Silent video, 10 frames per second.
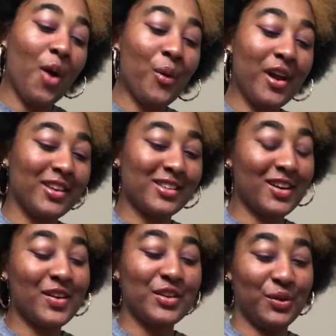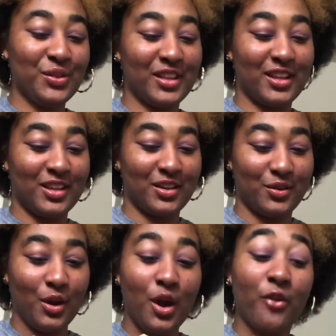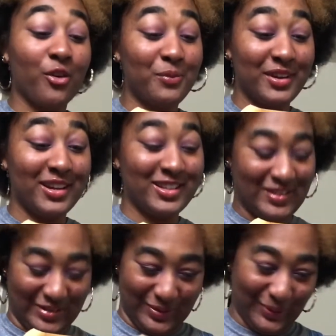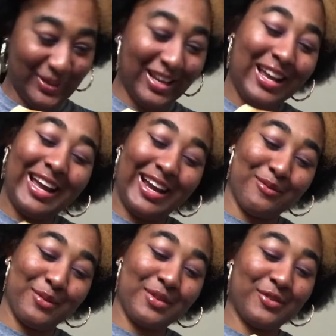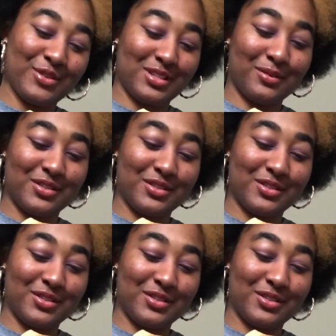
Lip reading: talks about K-pop and then does video games and skits and whatnot.